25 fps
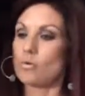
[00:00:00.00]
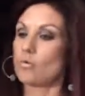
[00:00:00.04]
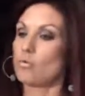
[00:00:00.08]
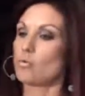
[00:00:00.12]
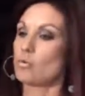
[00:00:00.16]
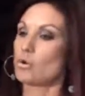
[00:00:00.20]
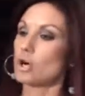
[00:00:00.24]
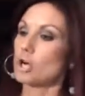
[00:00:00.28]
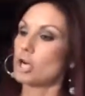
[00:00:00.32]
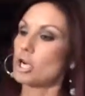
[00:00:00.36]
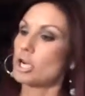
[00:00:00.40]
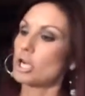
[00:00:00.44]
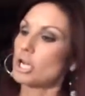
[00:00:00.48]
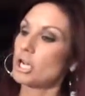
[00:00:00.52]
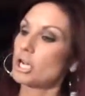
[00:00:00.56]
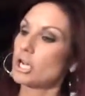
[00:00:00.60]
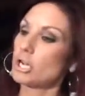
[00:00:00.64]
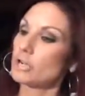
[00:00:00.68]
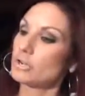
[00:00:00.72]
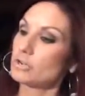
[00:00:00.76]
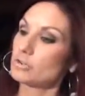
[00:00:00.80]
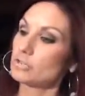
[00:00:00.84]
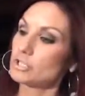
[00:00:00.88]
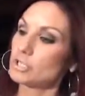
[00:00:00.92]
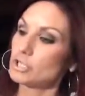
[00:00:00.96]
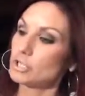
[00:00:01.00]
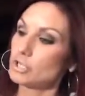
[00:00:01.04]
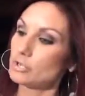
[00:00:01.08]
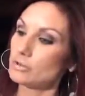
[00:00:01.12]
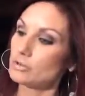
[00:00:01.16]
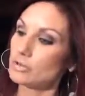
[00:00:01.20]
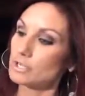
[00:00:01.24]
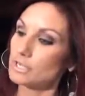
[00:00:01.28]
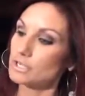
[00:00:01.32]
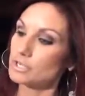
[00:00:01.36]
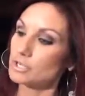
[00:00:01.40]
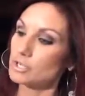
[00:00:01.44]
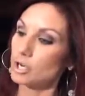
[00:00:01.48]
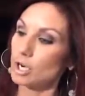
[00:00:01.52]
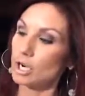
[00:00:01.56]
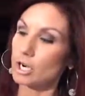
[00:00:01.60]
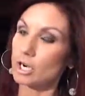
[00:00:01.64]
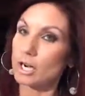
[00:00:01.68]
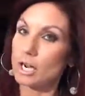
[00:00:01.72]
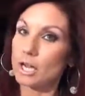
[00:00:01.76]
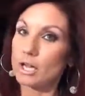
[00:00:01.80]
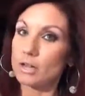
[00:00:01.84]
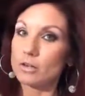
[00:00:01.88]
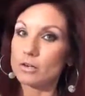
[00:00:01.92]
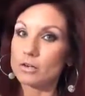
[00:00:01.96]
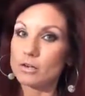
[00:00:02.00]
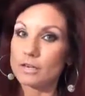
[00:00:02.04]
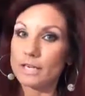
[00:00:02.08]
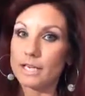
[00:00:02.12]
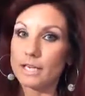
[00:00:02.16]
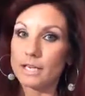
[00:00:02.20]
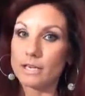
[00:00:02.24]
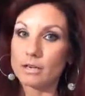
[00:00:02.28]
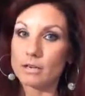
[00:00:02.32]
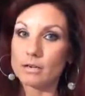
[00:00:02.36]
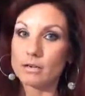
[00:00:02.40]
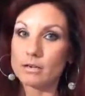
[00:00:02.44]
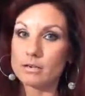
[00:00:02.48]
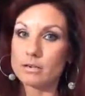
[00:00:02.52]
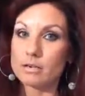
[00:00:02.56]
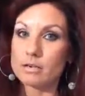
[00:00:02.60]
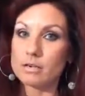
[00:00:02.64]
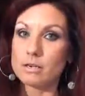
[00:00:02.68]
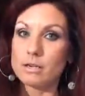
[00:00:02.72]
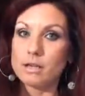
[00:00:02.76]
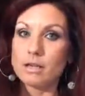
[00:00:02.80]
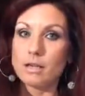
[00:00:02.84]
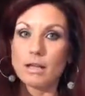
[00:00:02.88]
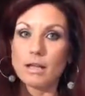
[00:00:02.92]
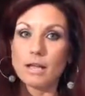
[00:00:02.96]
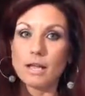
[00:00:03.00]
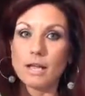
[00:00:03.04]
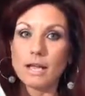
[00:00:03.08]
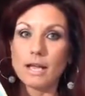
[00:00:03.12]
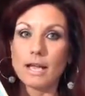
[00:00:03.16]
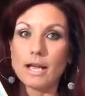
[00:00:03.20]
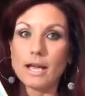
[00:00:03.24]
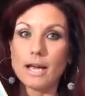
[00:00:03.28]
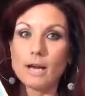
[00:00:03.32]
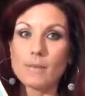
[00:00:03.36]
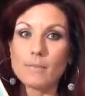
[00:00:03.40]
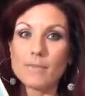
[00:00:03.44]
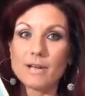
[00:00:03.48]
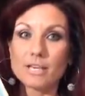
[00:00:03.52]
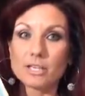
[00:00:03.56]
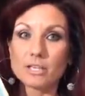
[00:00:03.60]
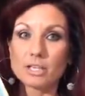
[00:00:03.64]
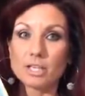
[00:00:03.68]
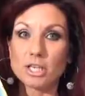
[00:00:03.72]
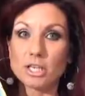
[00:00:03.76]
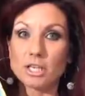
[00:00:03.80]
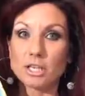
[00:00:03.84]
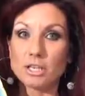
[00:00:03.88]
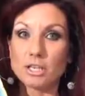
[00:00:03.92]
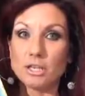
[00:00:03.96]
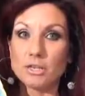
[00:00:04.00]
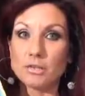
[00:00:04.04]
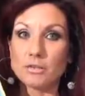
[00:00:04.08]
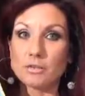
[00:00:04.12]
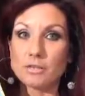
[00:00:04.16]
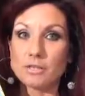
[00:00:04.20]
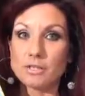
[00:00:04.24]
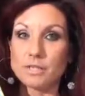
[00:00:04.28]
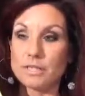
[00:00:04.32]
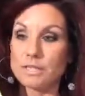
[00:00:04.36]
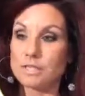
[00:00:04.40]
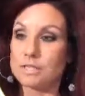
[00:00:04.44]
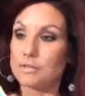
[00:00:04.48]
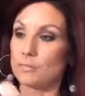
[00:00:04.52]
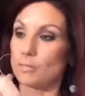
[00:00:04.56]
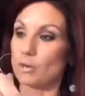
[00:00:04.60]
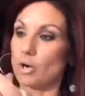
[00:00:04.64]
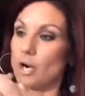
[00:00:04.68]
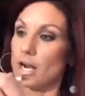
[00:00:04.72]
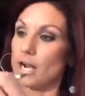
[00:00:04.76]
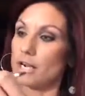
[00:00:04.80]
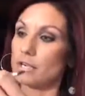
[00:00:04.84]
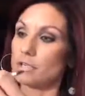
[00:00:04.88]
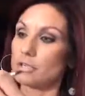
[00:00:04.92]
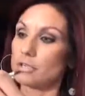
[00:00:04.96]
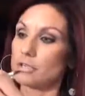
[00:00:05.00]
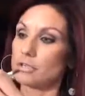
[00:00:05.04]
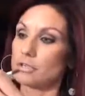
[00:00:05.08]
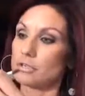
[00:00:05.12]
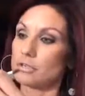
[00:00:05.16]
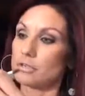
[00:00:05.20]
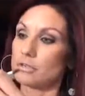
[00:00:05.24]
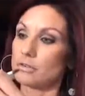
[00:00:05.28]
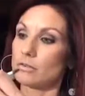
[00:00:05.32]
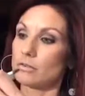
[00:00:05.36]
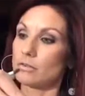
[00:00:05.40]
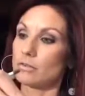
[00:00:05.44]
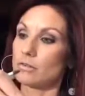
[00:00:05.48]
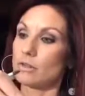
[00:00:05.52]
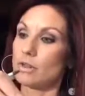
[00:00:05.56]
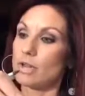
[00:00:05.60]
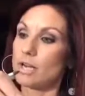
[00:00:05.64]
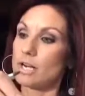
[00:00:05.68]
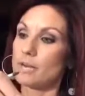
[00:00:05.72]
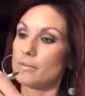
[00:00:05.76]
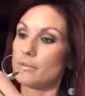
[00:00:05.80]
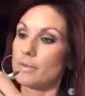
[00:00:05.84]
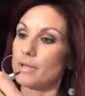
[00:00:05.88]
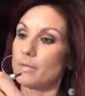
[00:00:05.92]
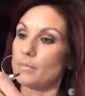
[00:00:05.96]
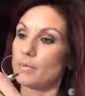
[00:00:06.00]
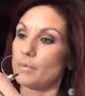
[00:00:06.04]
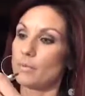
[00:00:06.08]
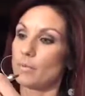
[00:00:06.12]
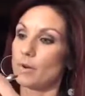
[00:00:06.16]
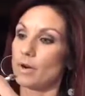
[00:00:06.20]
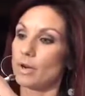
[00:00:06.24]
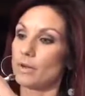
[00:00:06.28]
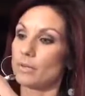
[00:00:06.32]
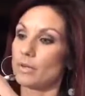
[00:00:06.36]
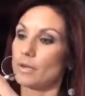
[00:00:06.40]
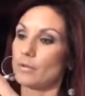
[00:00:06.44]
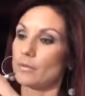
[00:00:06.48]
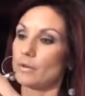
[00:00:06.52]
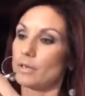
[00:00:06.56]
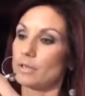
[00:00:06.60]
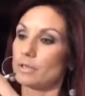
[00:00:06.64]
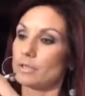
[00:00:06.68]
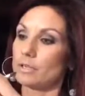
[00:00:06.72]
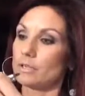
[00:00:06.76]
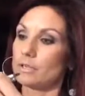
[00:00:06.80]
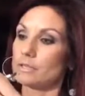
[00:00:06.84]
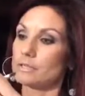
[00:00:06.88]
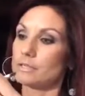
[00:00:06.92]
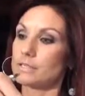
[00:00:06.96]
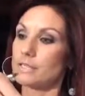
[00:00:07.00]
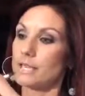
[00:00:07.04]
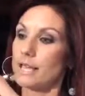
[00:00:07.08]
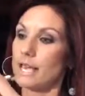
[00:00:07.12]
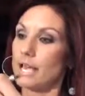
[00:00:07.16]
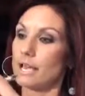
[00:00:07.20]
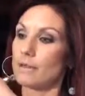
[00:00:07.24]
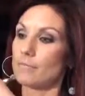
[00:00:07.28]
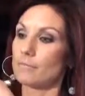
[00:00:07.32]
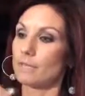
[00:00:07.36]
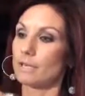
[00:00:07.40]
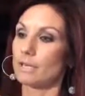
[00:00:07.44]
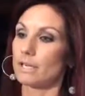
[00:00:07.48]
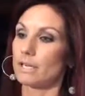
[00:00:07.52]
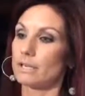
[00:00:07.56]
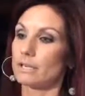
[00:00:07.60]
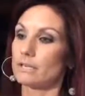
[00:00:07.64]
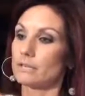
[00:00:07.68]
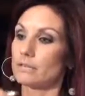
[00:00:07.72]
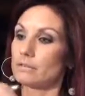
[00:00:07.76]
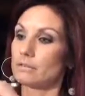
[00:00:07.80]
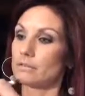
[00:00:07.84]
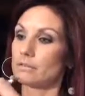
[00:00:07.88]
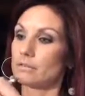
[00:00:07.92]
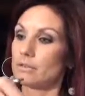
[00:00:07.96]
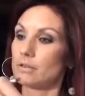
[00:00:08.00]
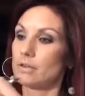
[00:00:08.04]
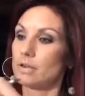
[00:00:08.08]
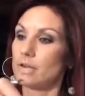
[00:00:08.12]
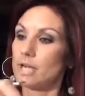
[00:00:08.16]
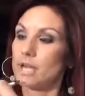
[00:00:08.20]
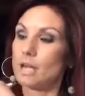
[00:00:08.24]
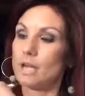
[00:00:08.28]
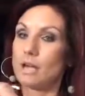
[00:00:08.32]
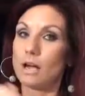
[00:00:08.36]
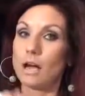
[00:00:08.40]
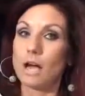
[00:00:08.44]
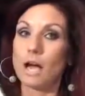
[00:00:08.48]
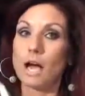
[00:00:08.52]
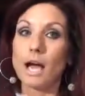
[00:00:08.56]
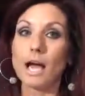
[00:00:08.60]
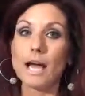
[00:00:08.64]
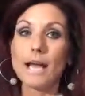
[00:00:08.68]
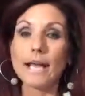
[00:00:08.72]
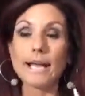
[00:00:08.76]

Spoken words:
we're going to go to this dark color here, and I'm actually going to use this brush. A lot of people probably wouldn't use that, but I